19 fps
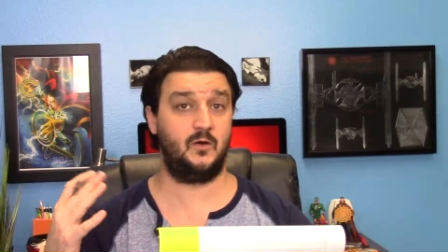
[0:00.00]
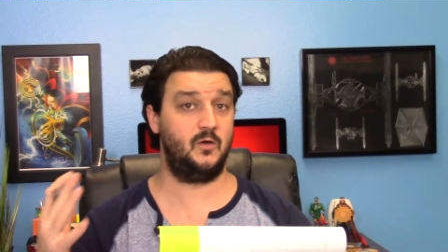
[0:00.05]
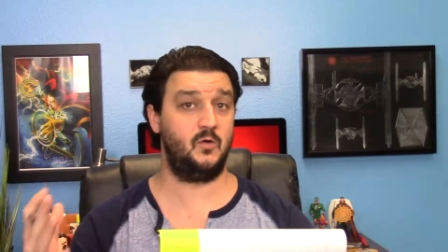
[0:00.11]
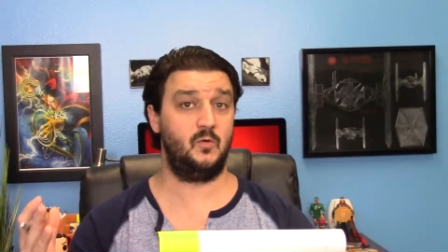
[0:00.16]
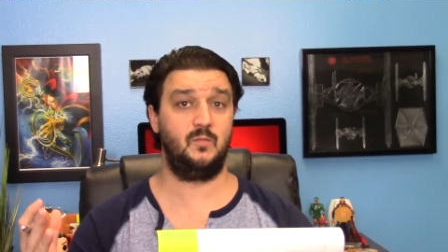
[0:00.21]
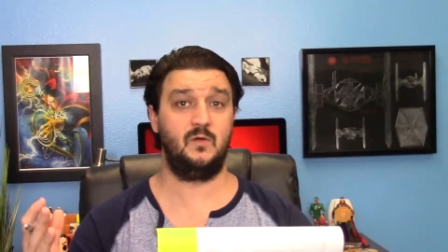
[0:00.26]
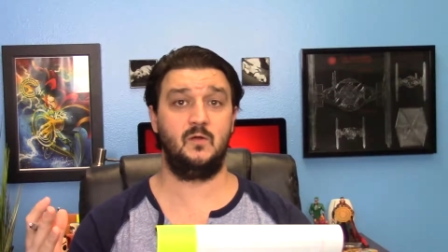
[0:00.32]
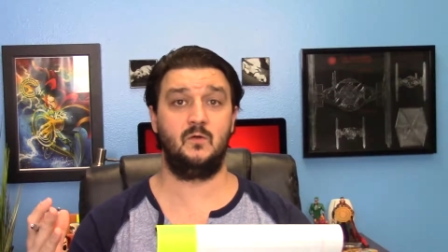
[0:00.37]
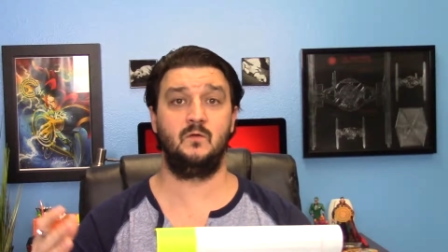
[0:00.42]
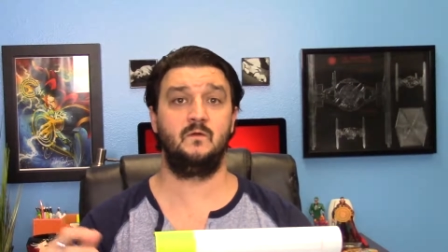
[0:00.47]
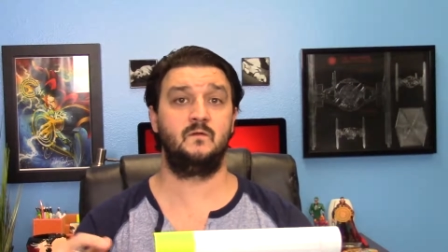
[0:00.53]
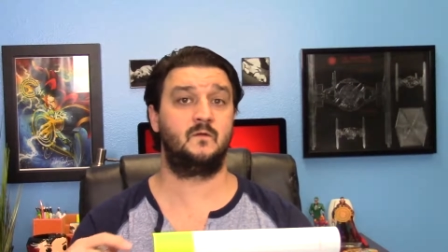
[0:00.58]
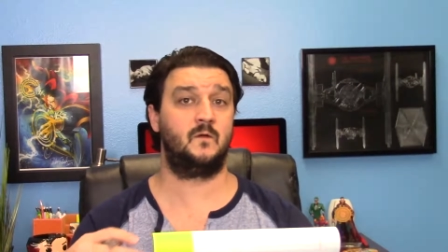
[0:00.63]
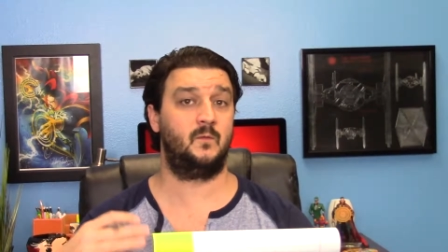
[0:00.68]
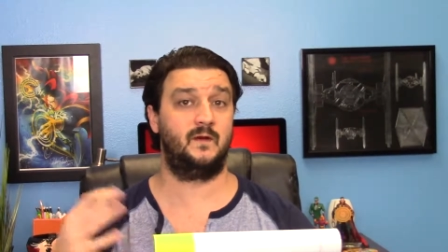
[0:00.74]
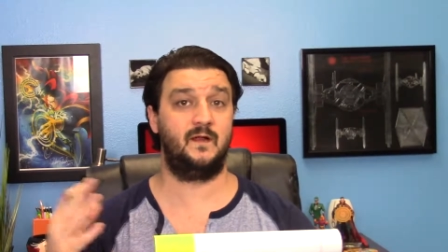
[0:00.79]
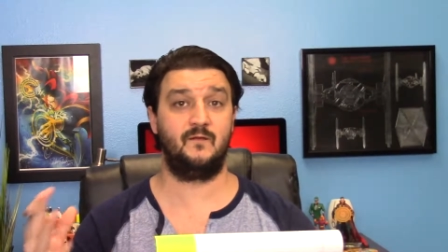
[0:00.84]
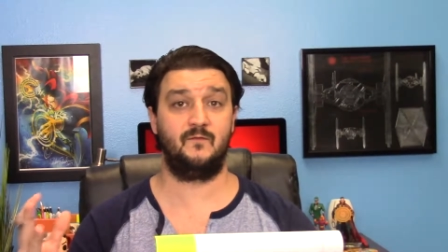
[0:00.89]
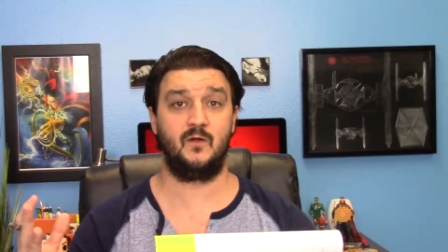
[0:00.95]
New Mutants
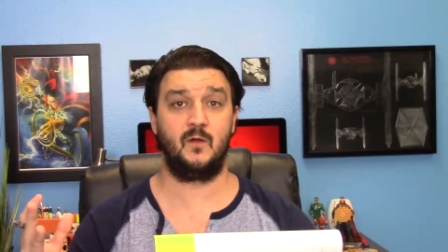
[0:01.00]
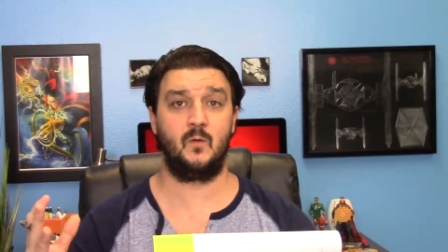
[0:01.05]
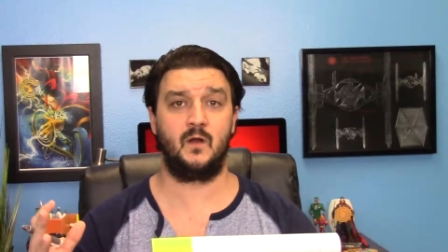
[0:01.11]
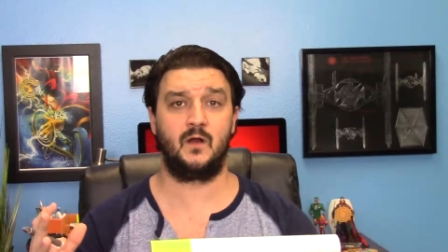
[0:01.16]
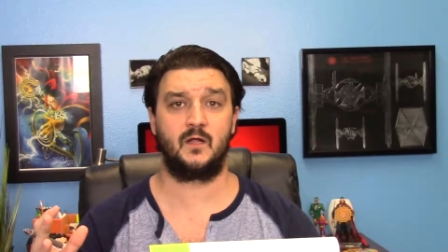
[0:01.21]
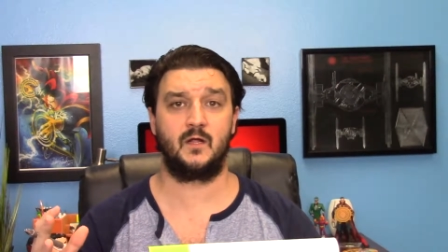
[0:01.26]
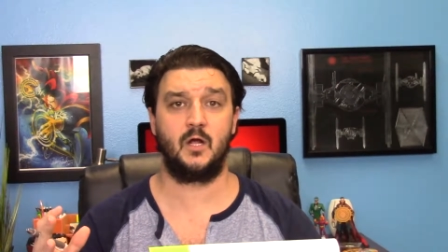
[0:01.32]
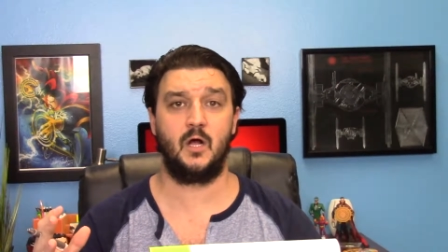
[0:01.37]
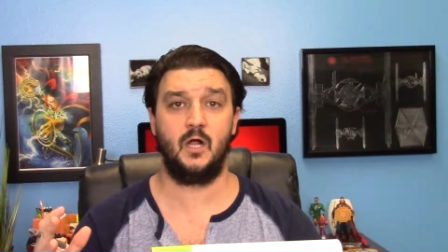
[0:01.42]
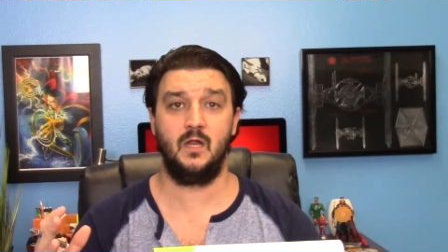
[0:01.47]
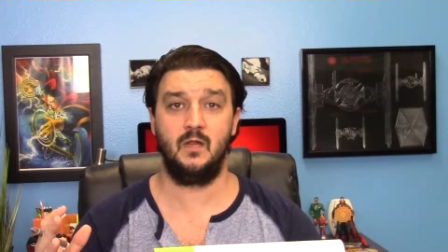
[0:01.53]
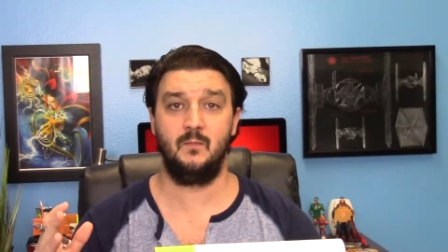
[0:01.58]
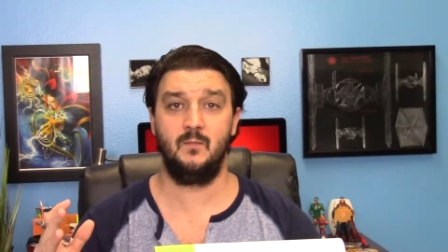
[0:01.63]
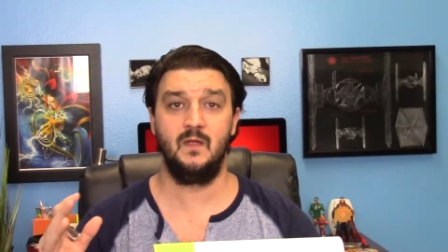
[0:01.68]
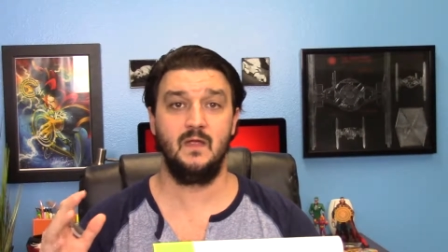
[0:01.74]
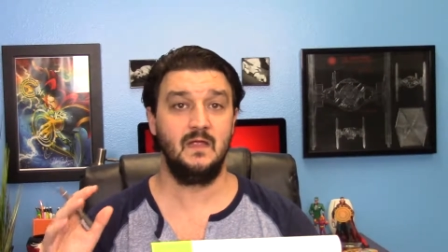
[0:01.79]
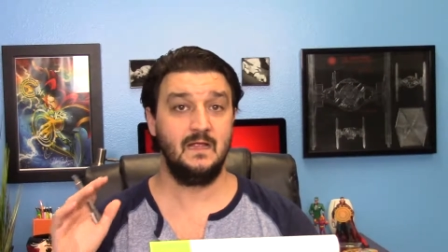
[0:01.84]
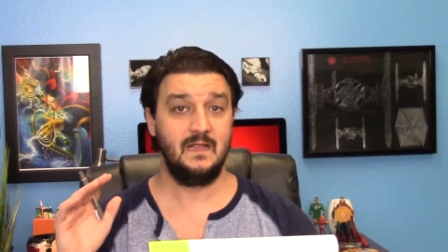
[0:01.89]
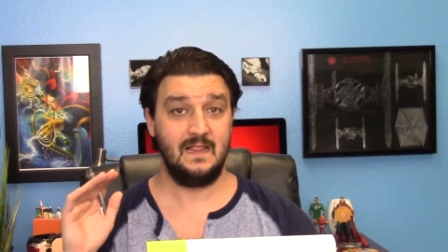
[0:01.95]
or whatever you want to call
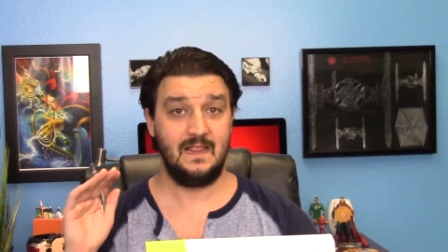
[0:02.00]
them.